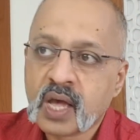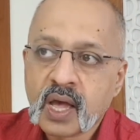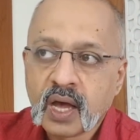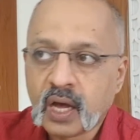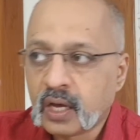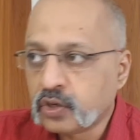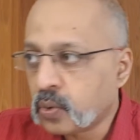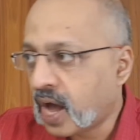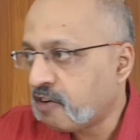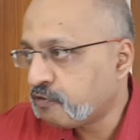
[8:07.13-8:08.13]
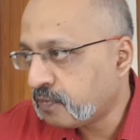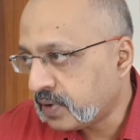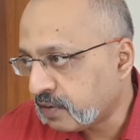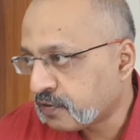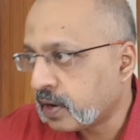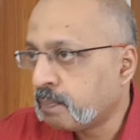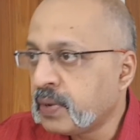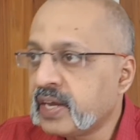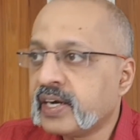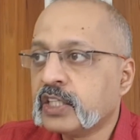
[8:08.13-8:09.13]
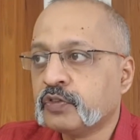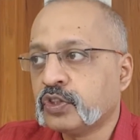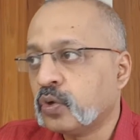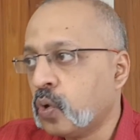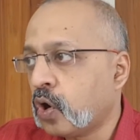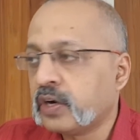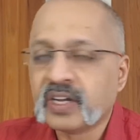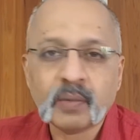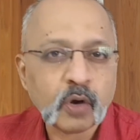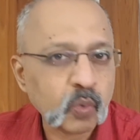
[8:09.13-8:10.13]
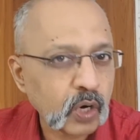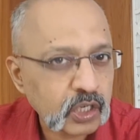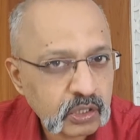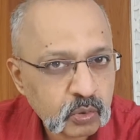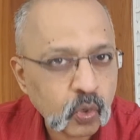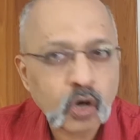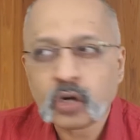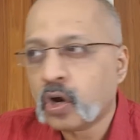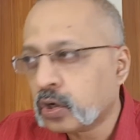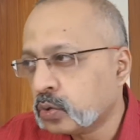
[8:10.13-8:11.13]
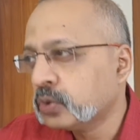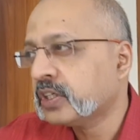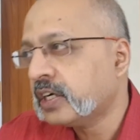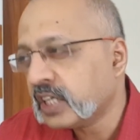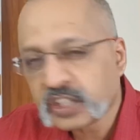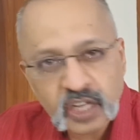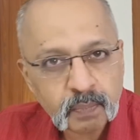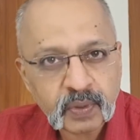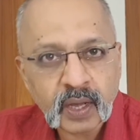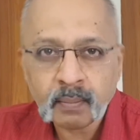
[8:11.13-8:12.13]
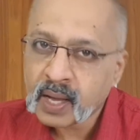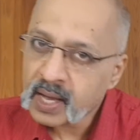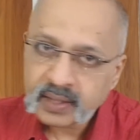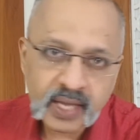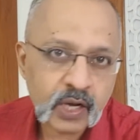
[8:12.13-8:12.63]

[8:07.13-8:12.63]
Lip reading: you have different periods which will go on till about what, 2 o'clock, 2:30, 3 p.m.